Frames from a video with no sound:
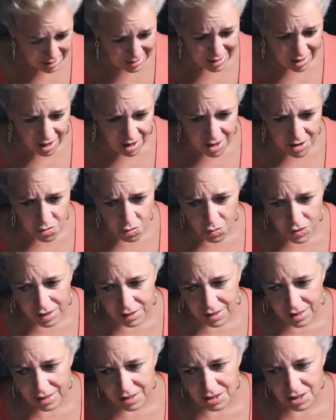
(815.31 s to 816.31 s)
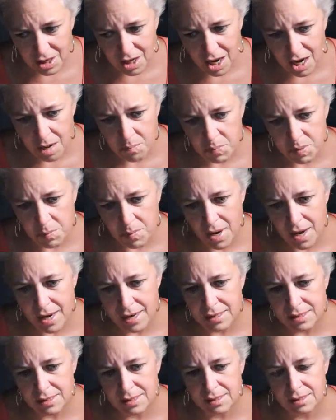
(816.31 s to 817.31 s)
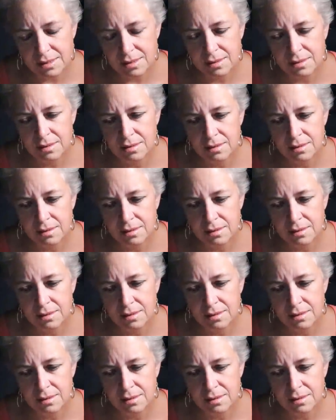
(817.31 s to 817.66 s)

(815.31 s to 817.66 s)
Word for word: is unwilling to compromise.